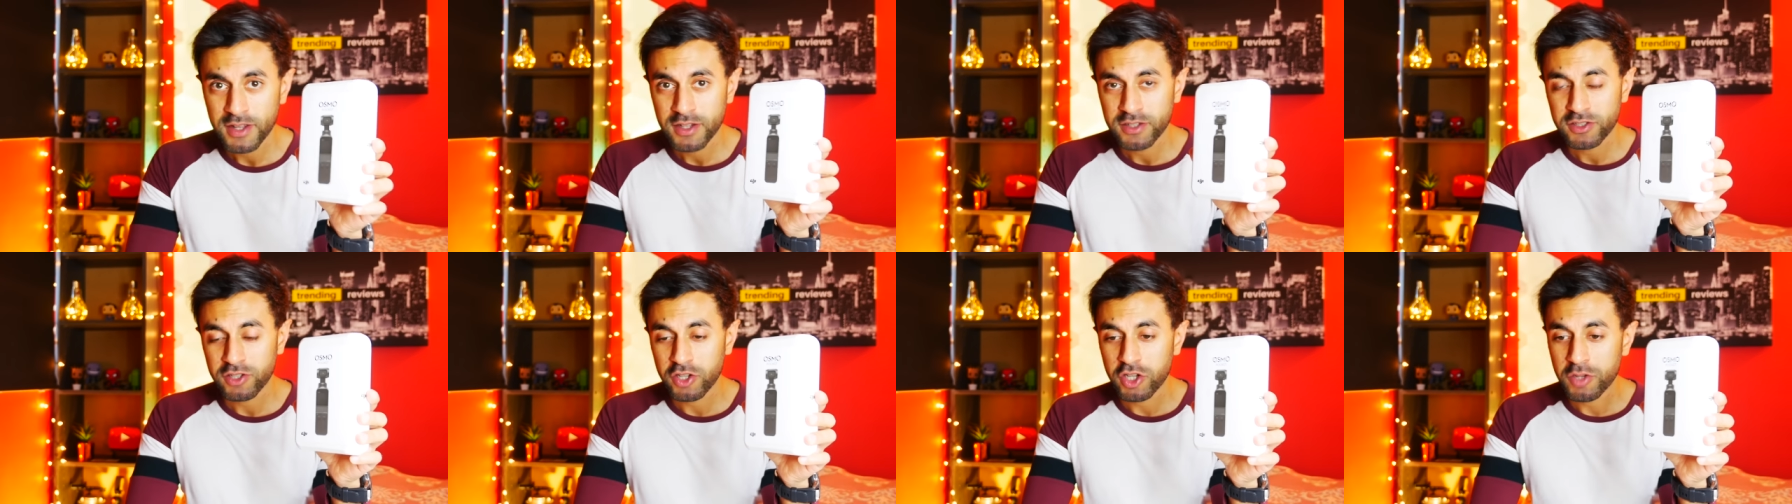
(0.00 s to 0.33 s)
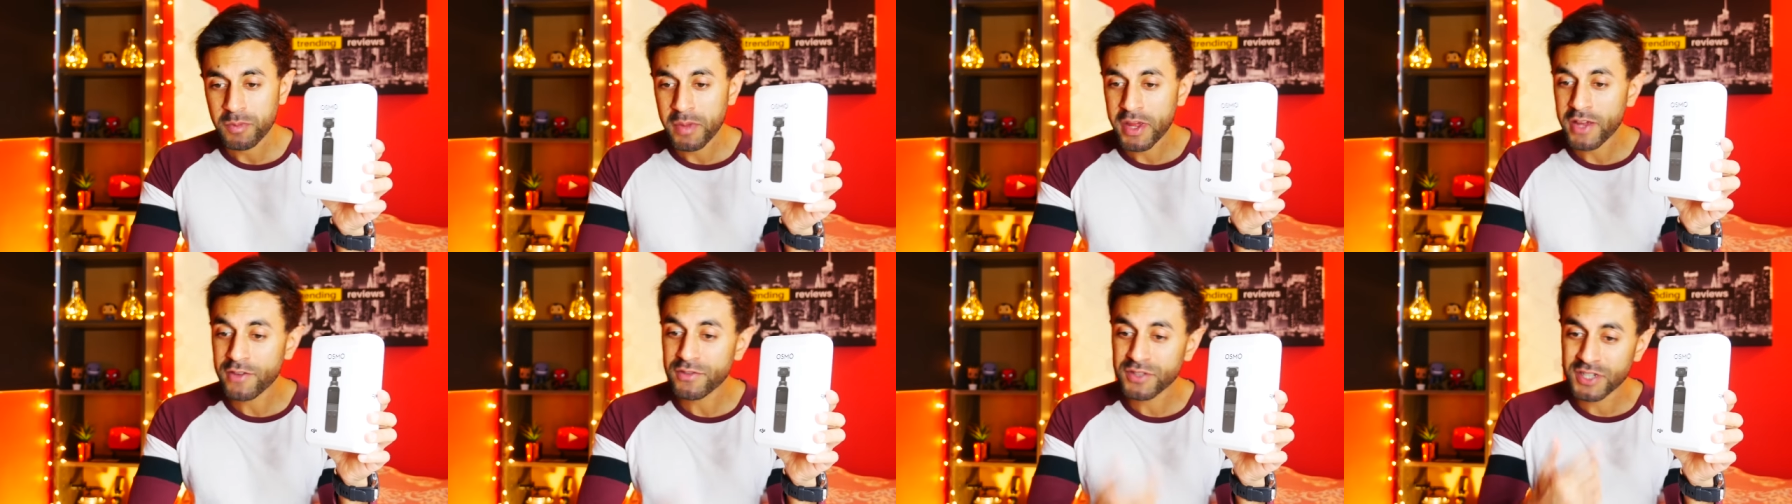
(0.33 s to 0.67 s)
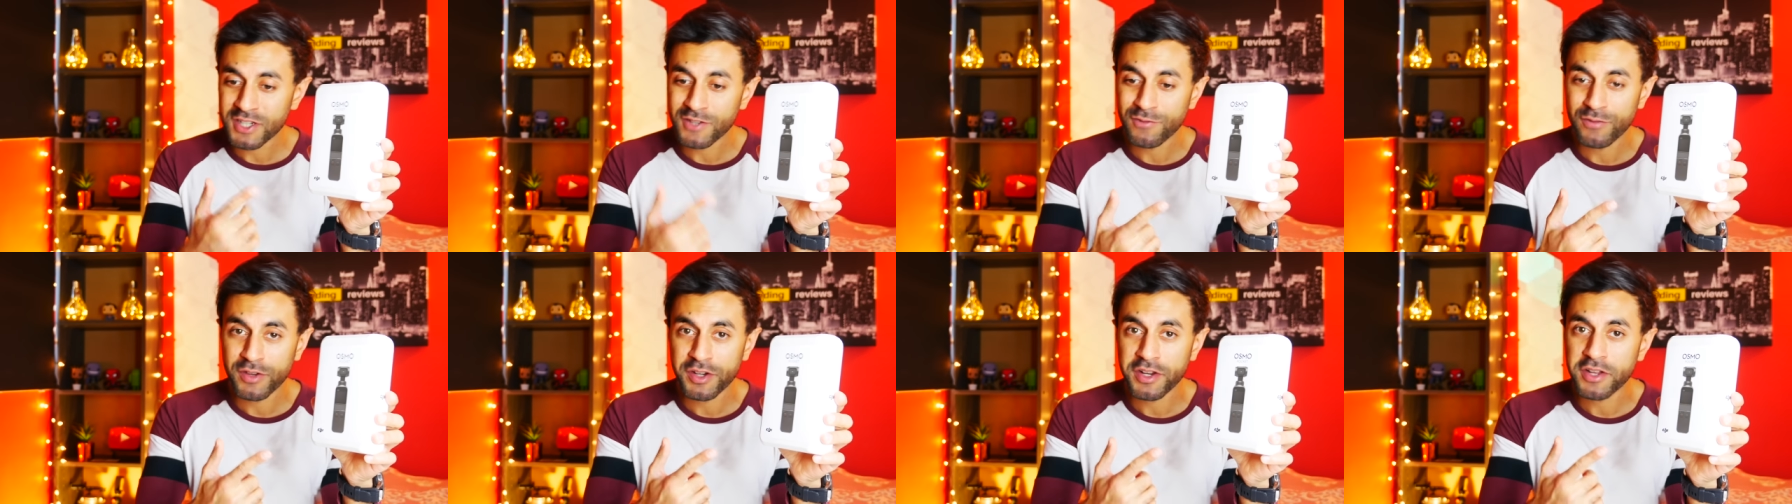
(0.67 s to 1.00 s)
So you may have
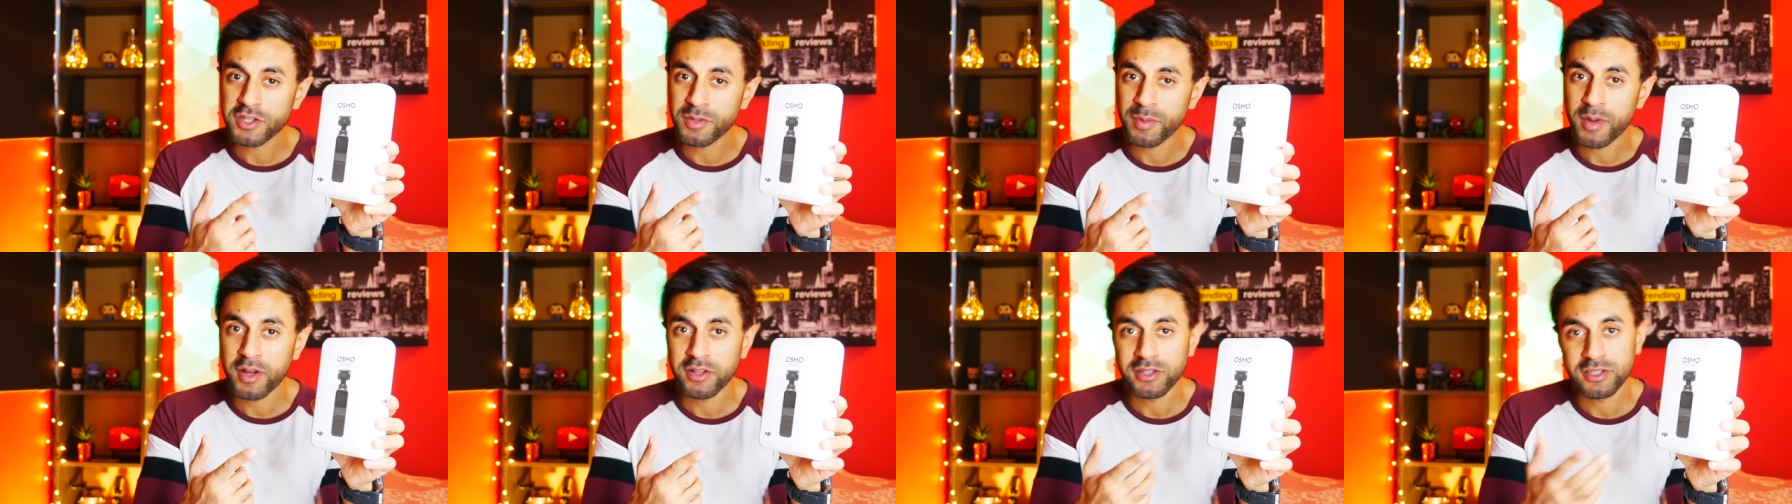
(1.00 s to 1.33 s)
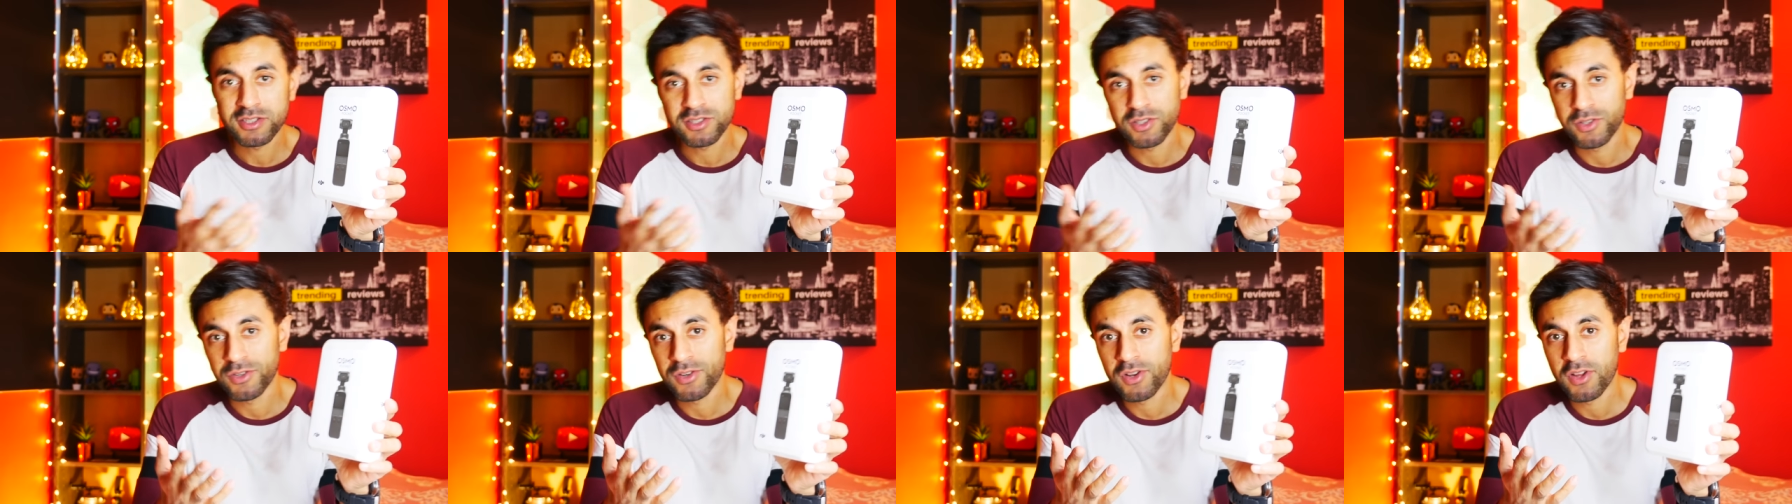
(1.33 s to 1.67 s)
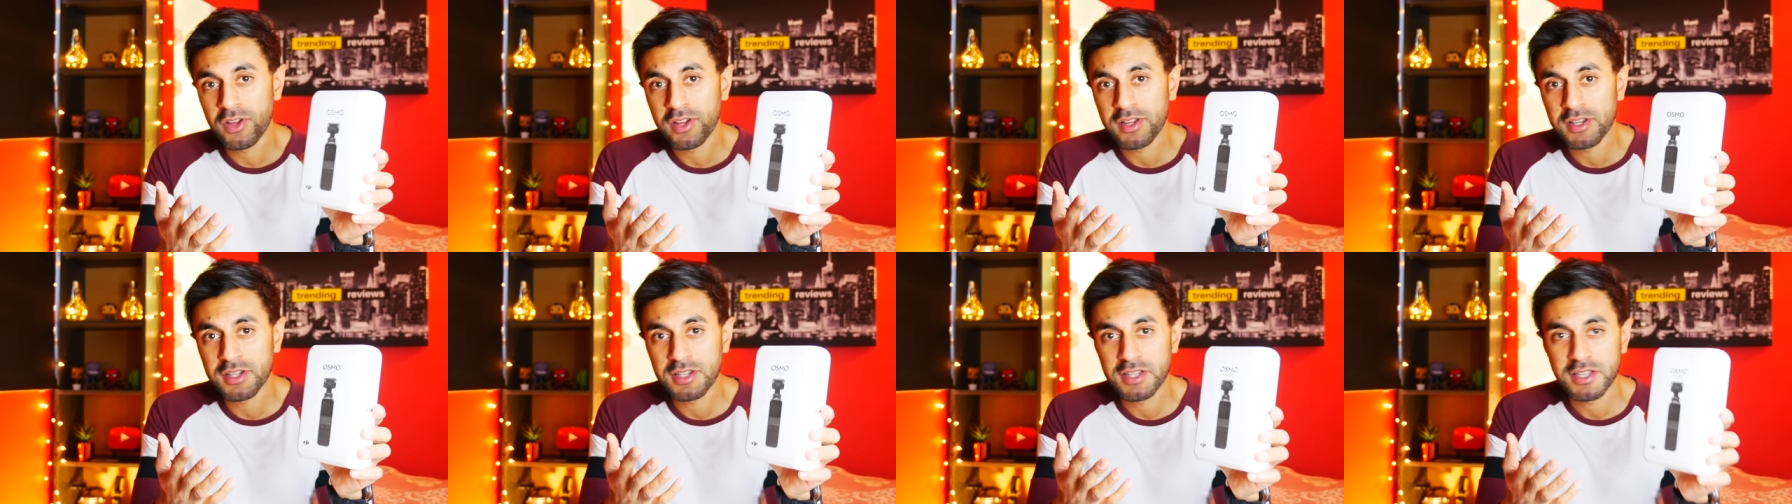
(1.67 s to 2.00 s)
seen videos about this
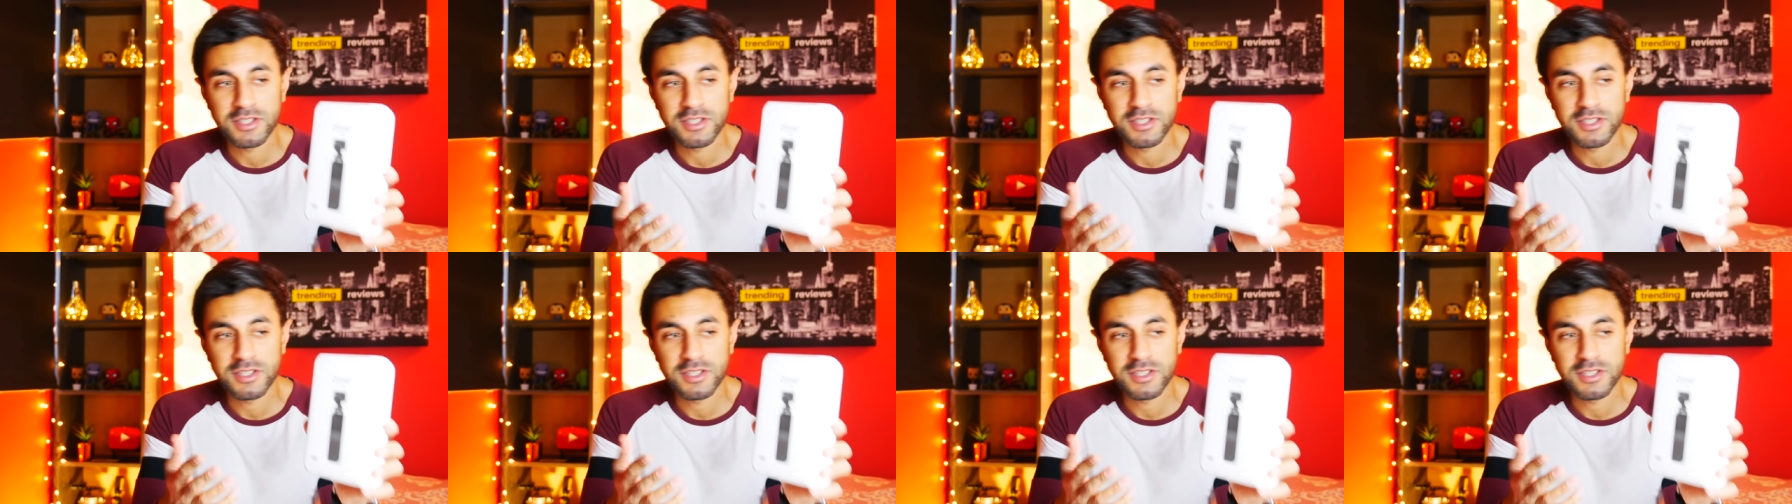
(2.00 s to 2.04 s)
online.